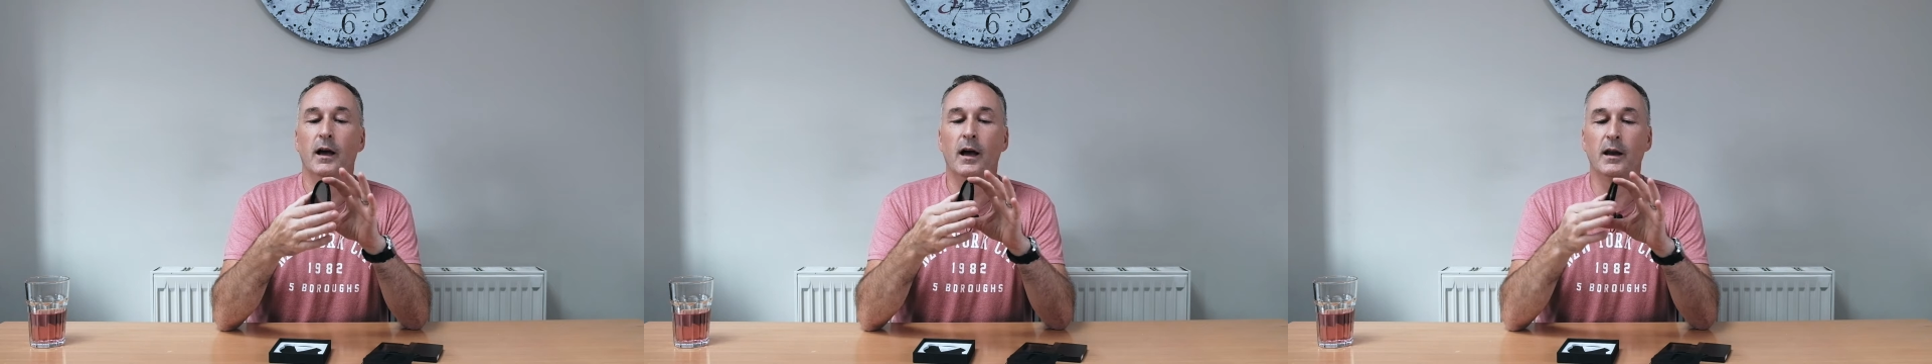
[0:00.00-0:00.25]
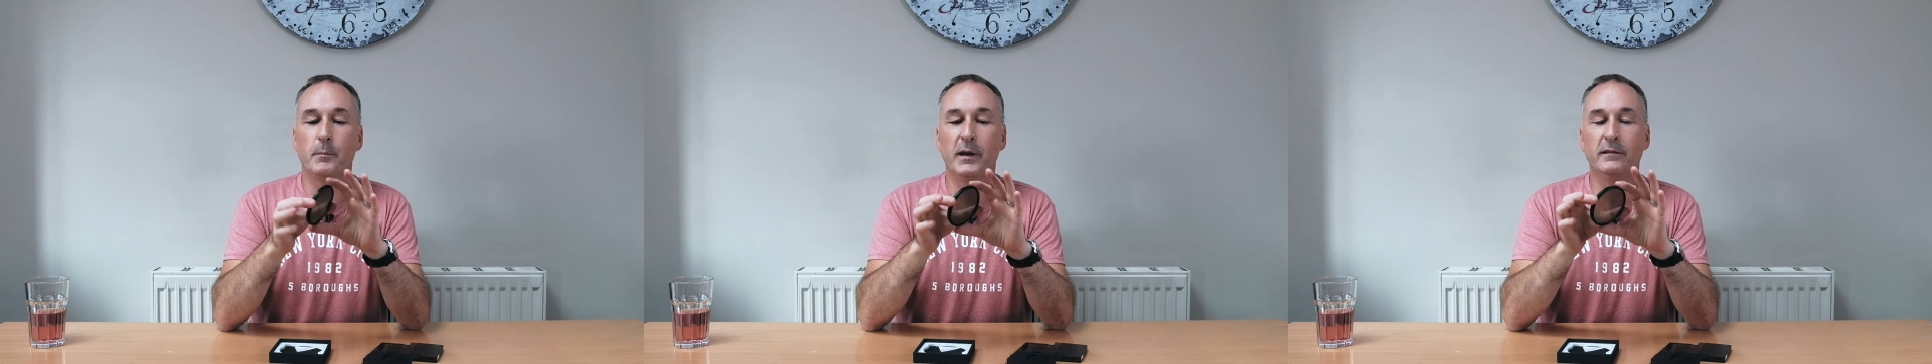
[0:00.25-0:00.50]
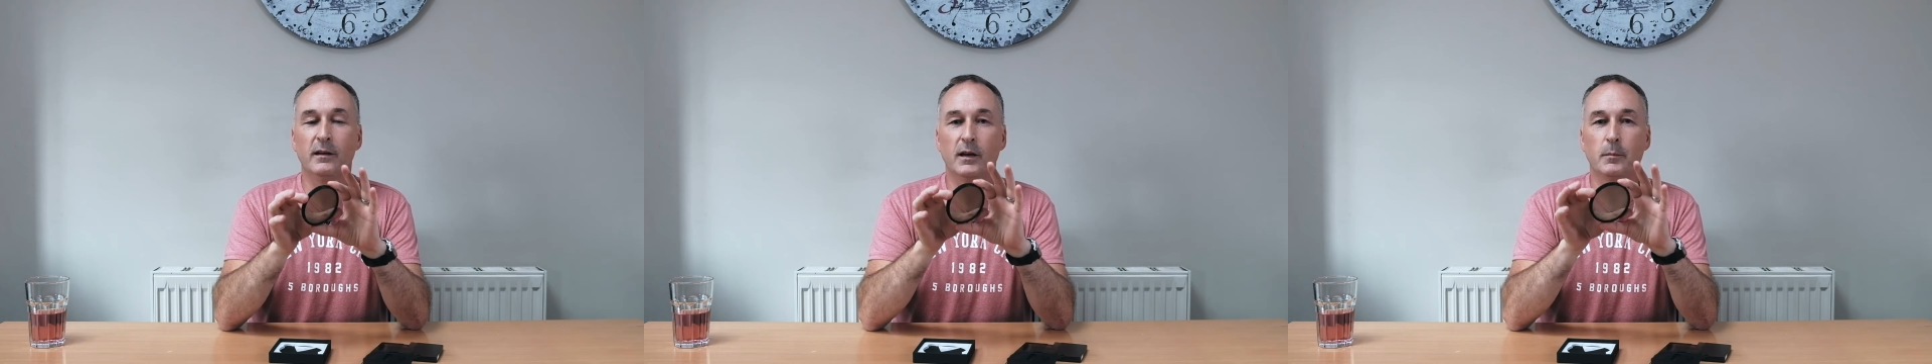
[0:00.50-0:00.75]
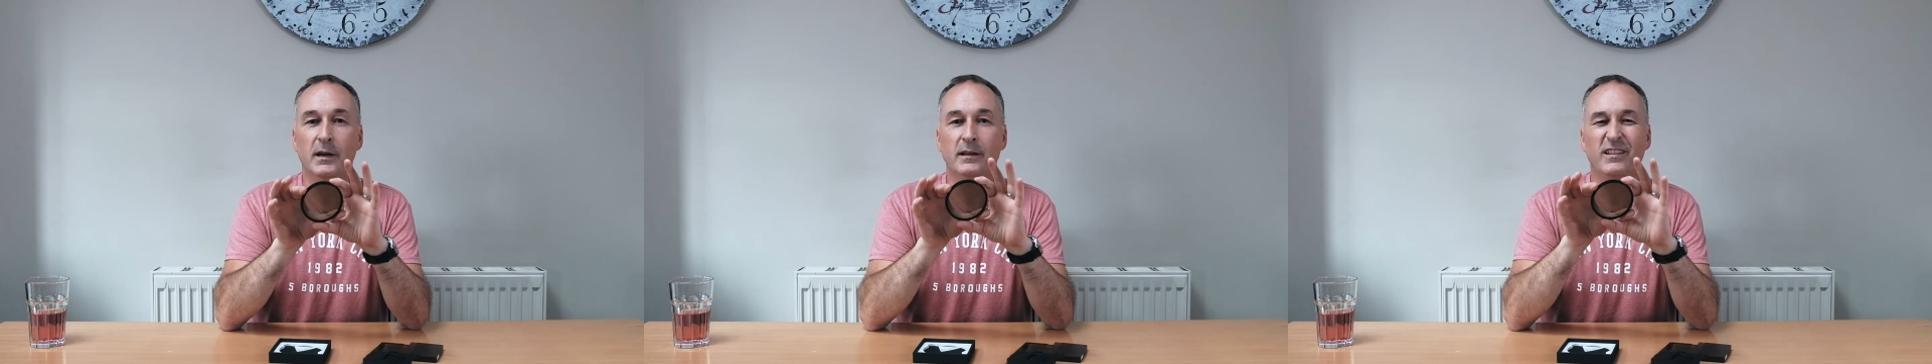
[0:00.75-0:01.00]
And it
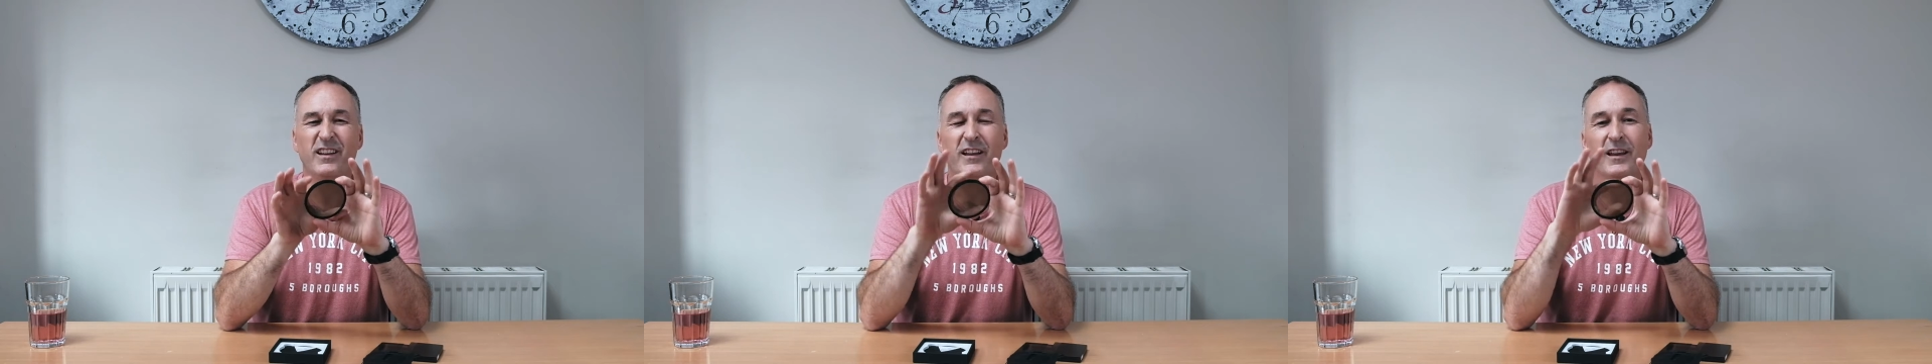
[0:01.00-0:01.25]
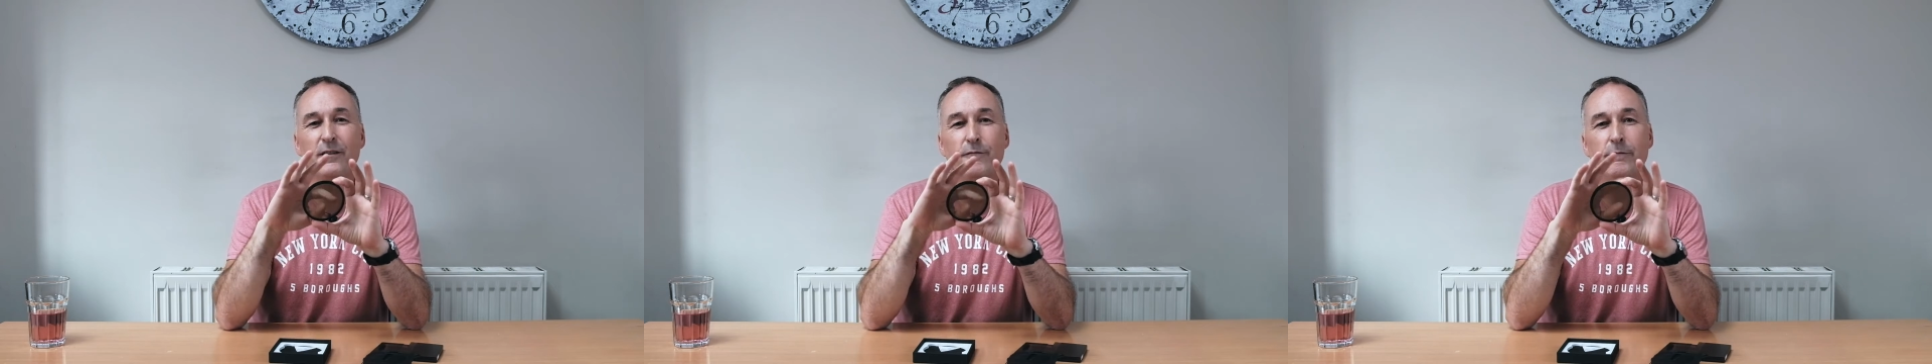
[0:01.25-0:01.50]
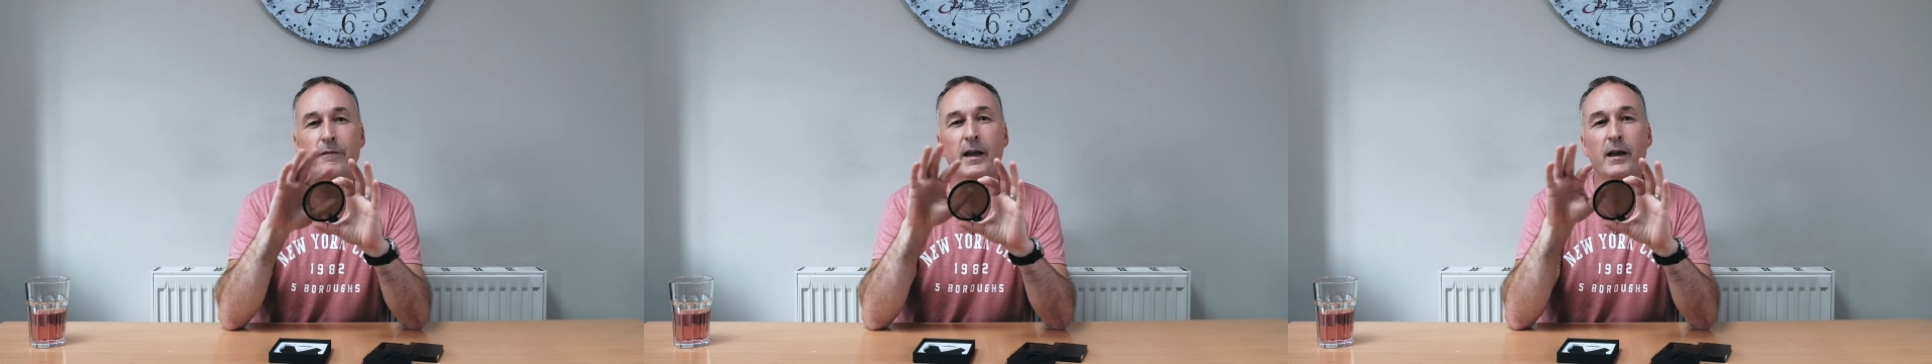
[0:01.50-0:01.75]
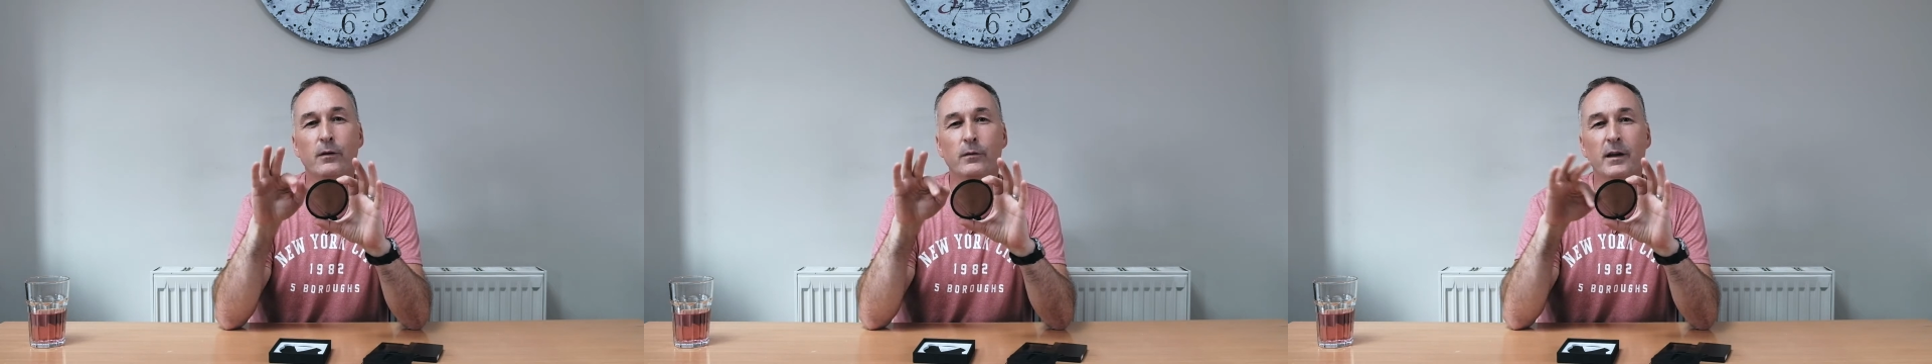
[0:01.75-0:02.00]
basically means that I can
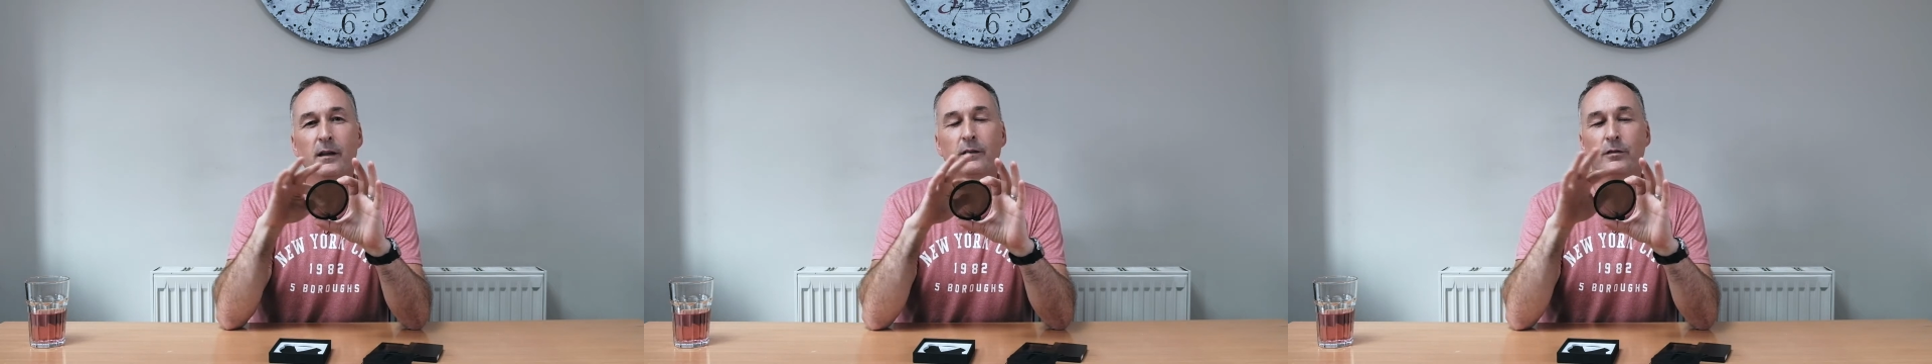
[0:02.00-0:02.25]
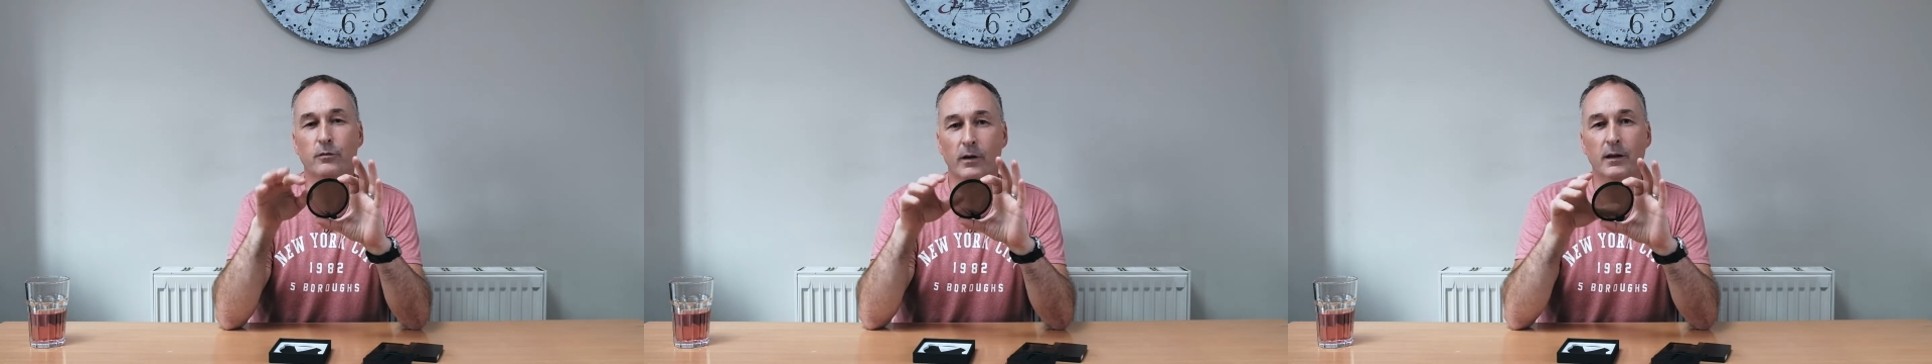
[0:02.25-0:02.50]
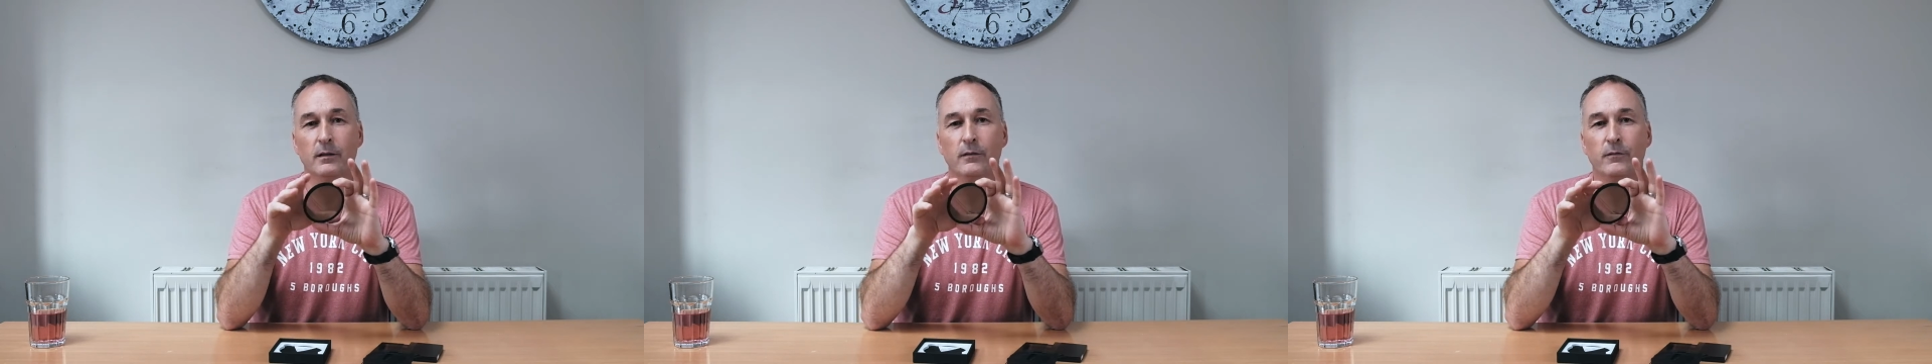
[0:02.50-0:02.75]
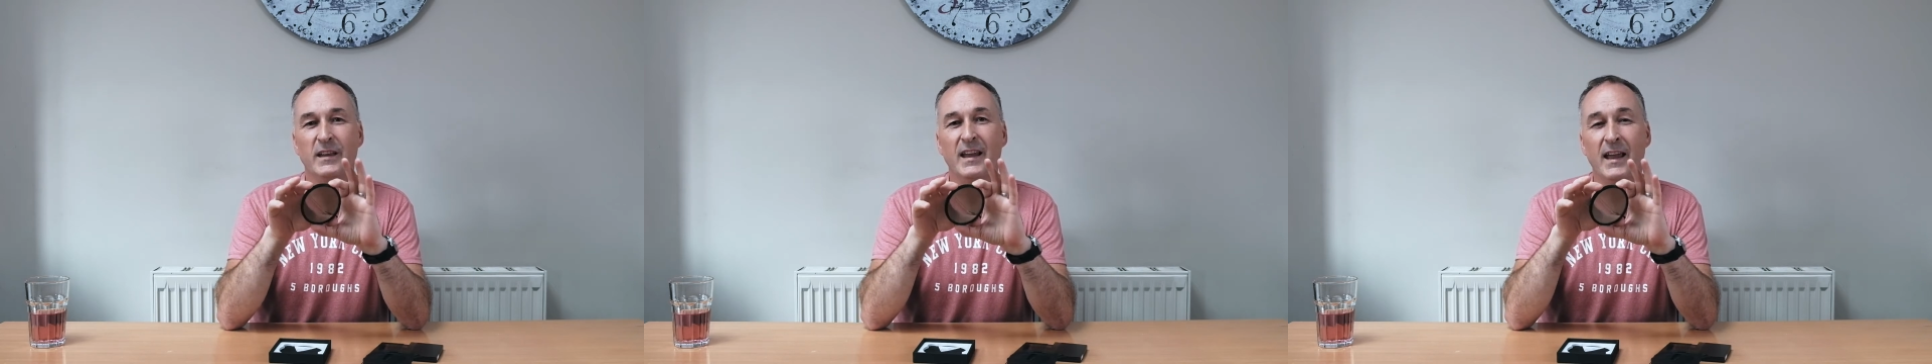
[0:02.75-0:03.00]
vary the
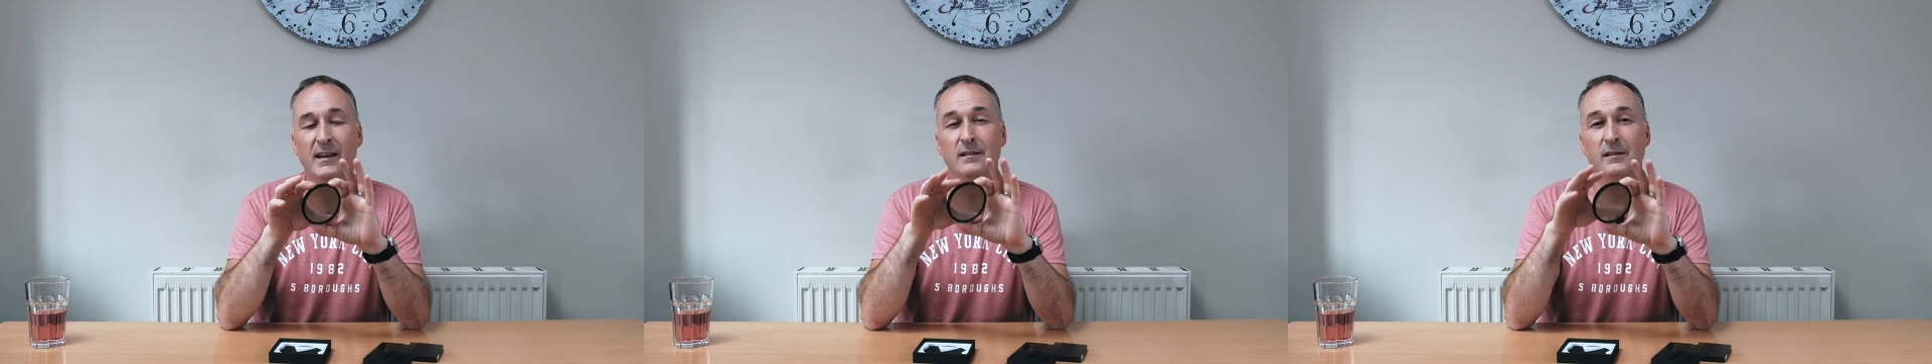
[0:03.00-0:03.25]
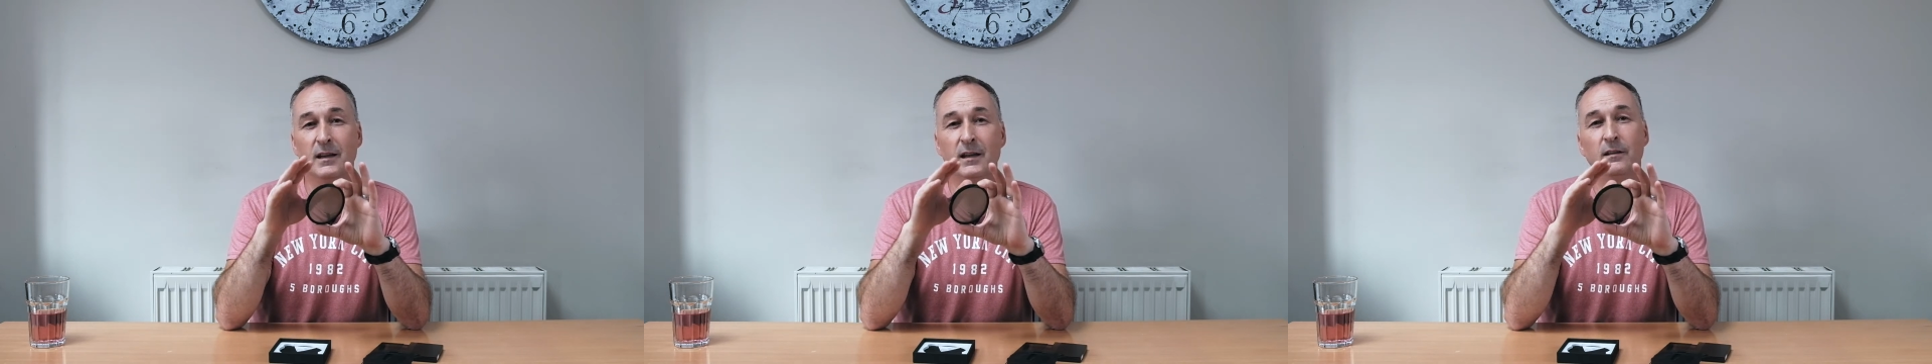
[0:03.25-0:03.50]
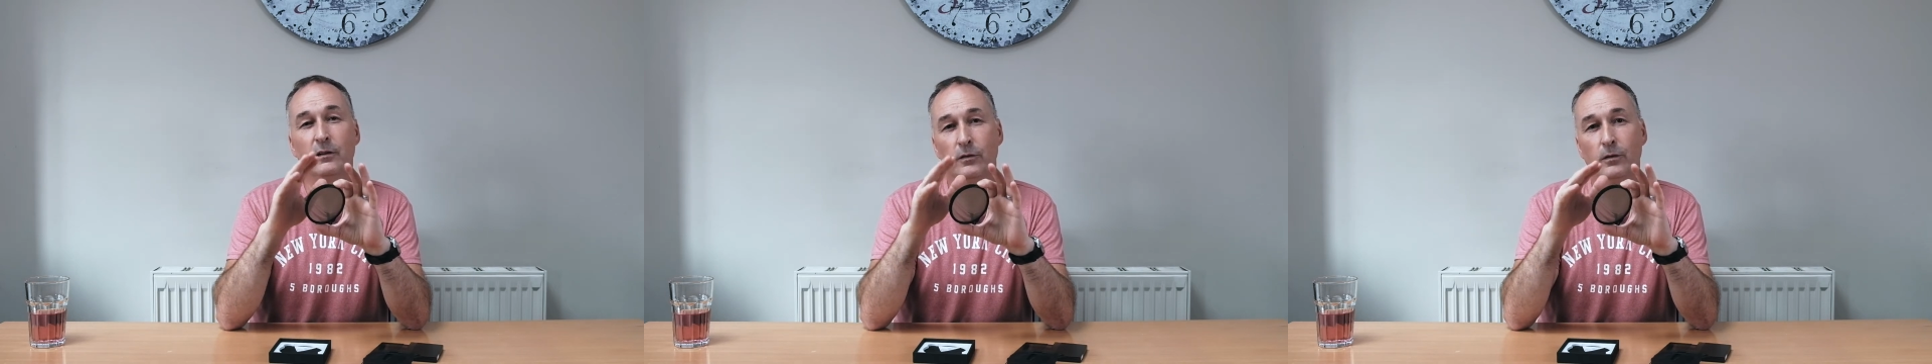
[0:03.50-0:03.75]
strength of the ND,